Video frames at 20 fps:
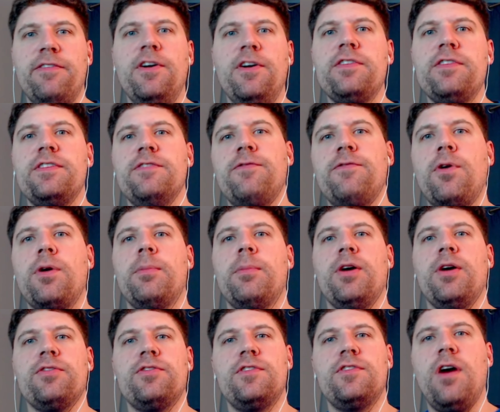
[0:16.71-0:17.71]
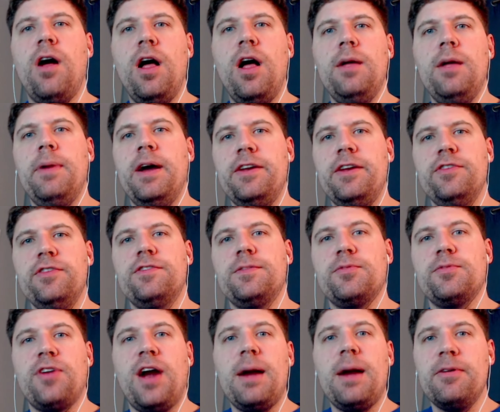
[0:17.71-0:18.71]
First and foremost, to all my new
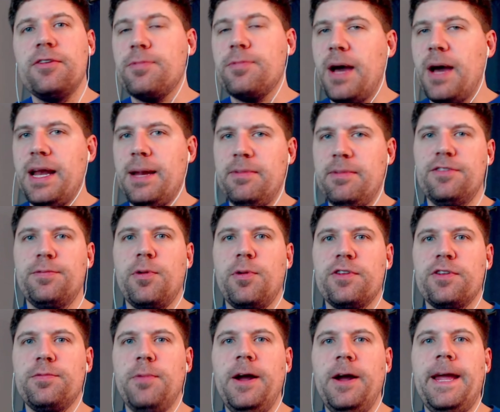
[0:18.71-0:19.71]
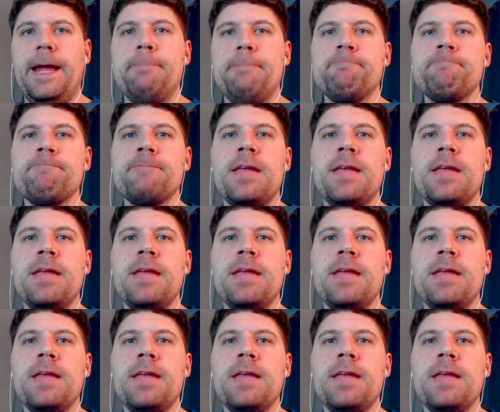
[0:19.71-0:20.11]
subscribers, my name is Sports Monkey,